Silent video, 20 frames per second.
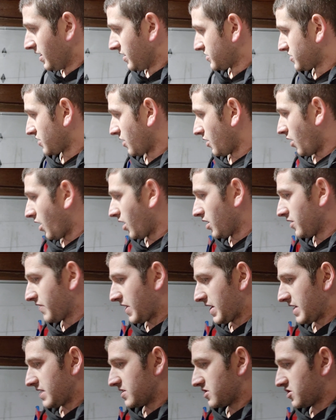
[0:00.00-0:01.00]
So all
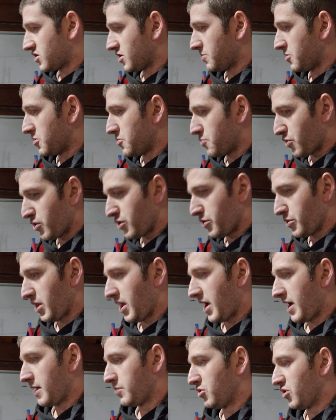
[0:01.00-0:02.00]
that should be pretty
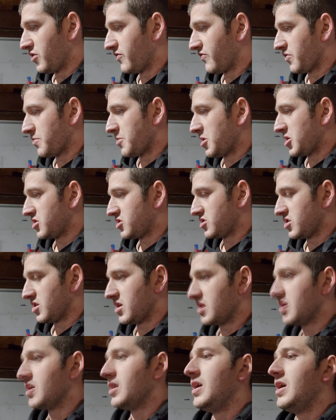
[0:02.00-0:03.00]
reliable
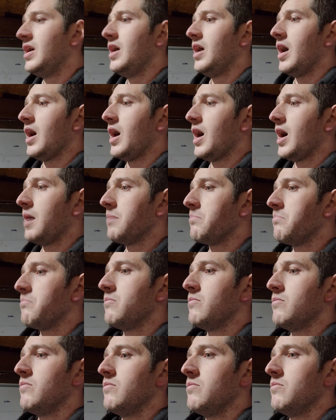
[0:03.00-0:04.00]
information.
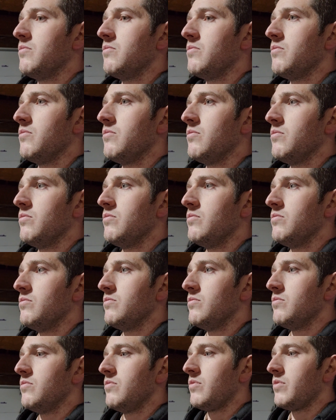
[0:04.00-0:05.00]

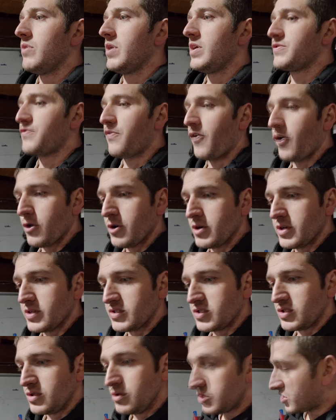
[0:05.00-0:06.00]
As far
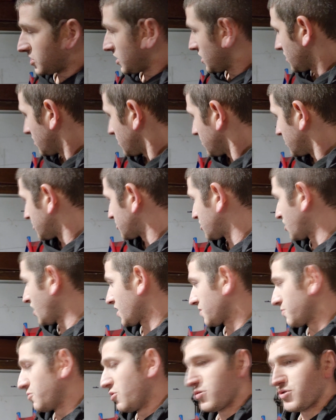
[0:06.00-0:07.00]
as using the
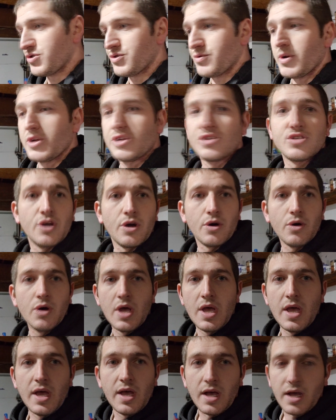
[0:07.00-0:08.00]
shock motion ratio,
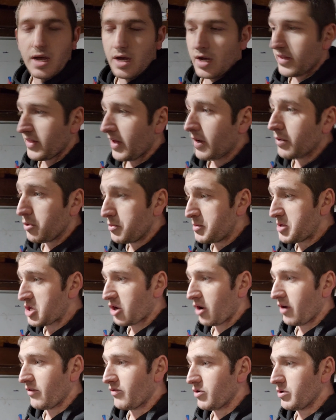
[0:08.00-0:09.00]
that will be
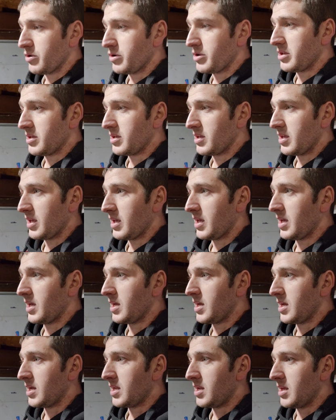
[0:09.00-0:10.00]
covered
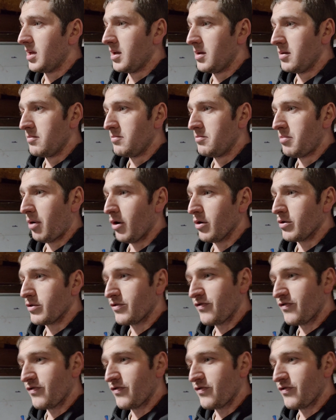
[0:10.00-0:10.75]
in part